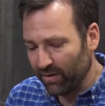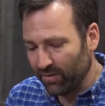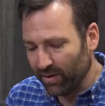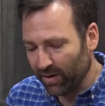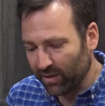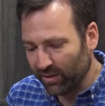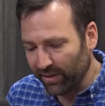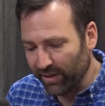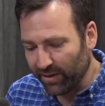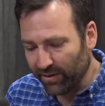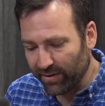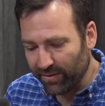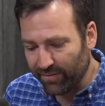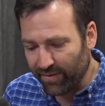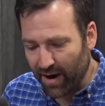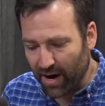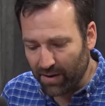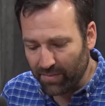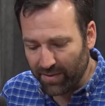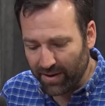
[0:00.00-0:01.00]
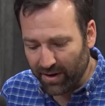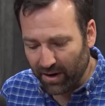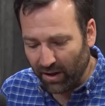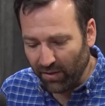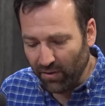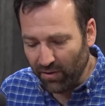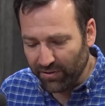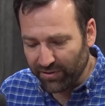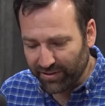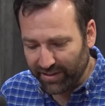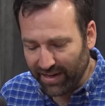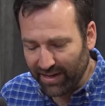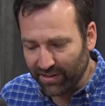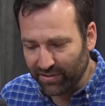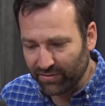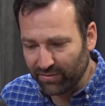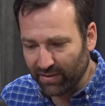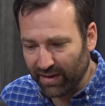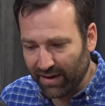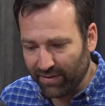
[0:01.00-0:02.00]
know, a cleaner environment. All those
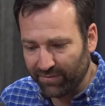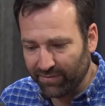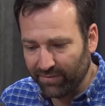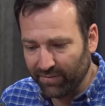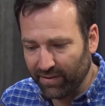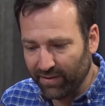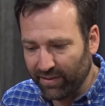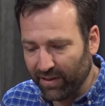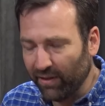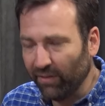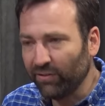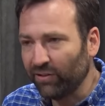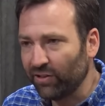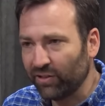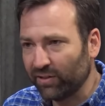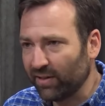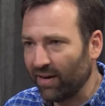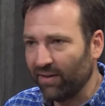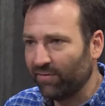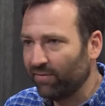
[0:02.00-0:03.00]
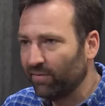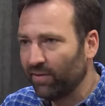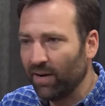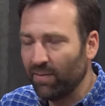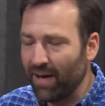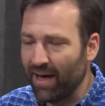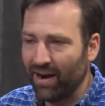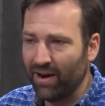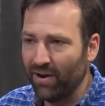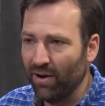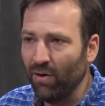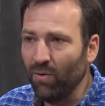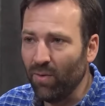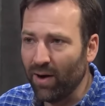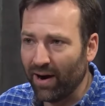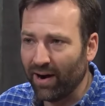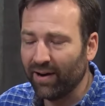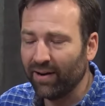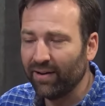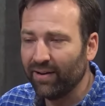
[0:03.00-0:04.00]
things have they don't just kind of come out of
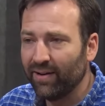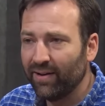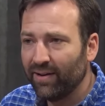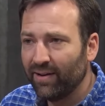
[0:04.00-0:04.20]
nowhere.